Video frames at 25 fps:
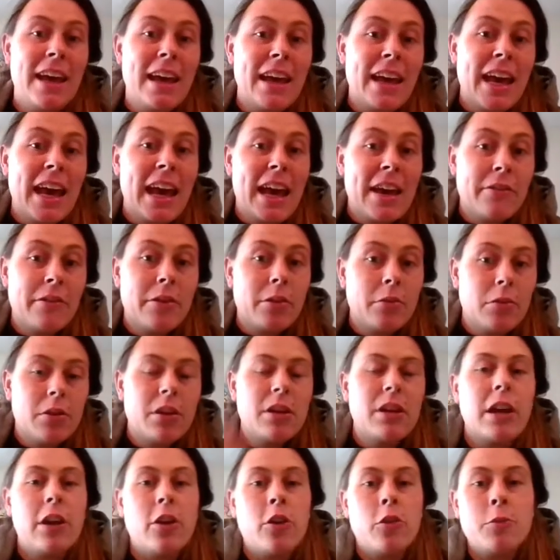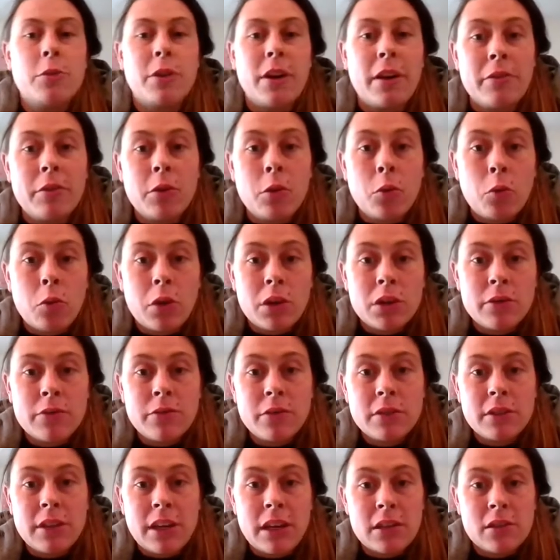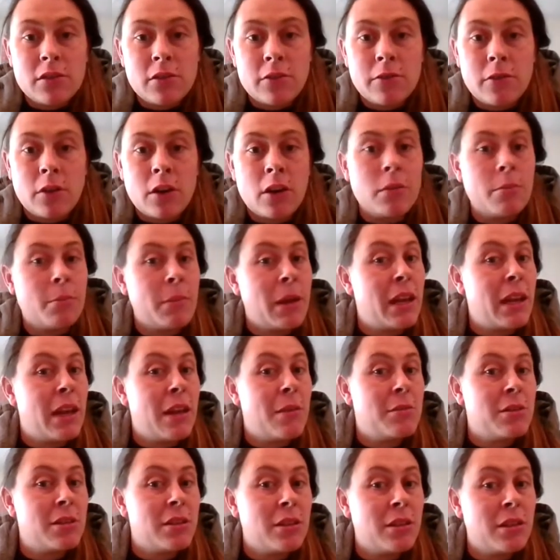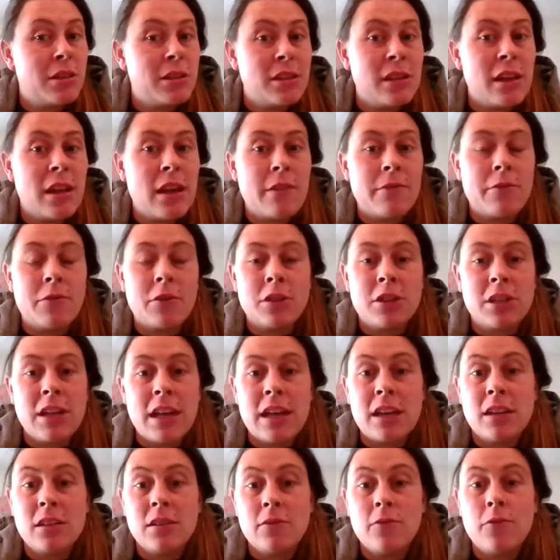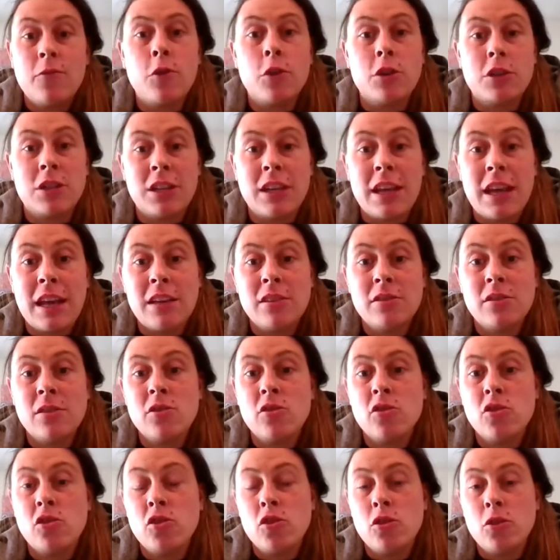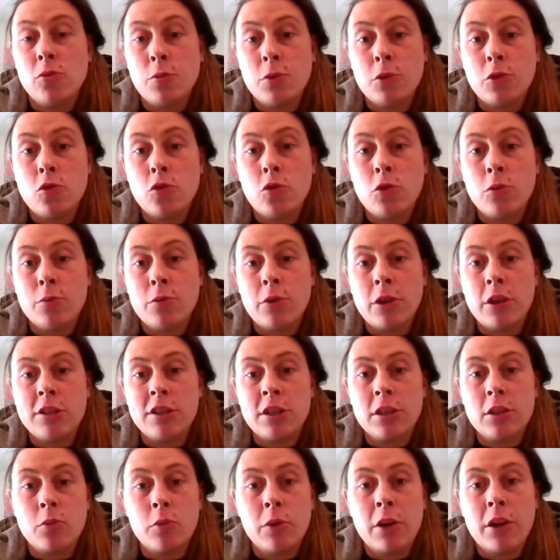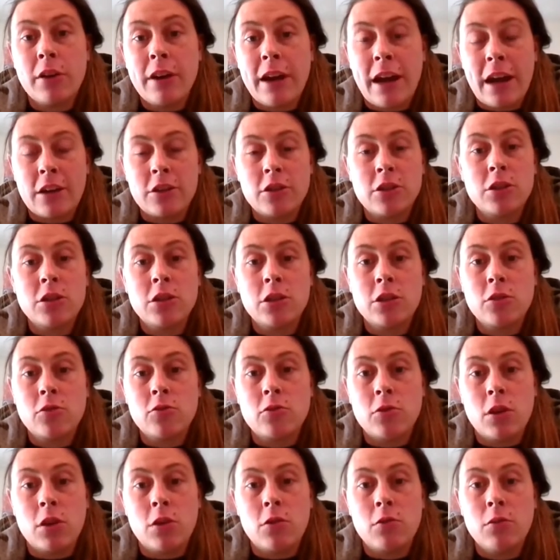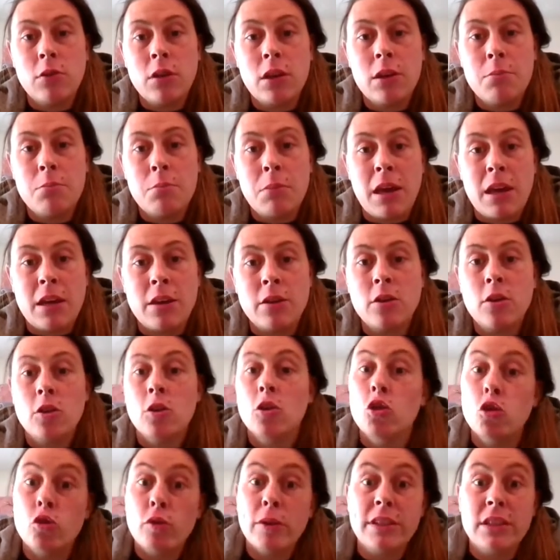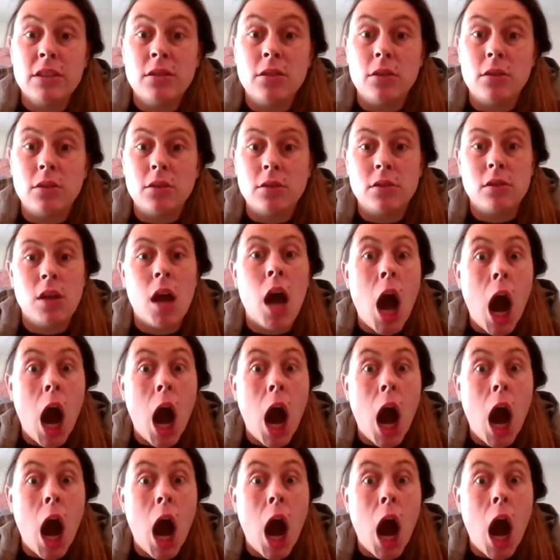Hey everyone, I hope you're having a wonderful day so far. My name is Alyssa, and for today's super cool project, we are actually going to grow and make crystals.